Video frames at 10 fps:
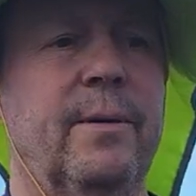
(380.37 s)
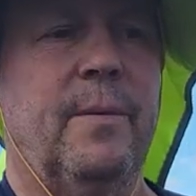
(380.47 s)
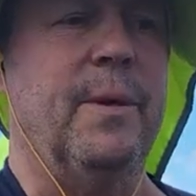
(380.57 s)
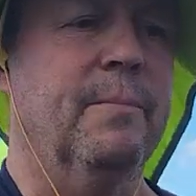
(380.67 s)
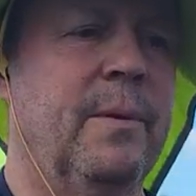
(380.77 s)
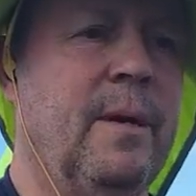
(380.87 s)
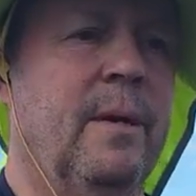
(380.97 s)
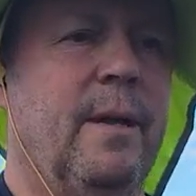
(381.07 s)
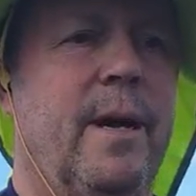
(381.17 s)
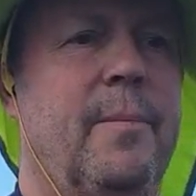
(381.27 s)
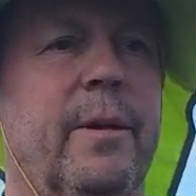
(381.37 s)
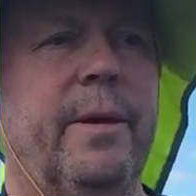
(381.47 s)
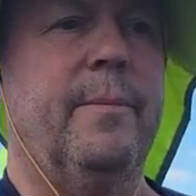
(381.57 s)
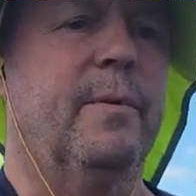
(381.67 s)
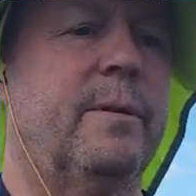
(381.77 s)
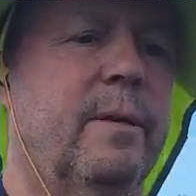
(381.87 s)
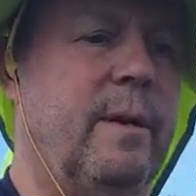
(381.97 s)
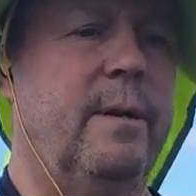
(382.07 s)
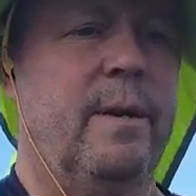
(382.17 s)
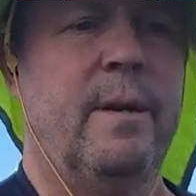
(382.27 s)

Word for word: I mean, liability, but, uh,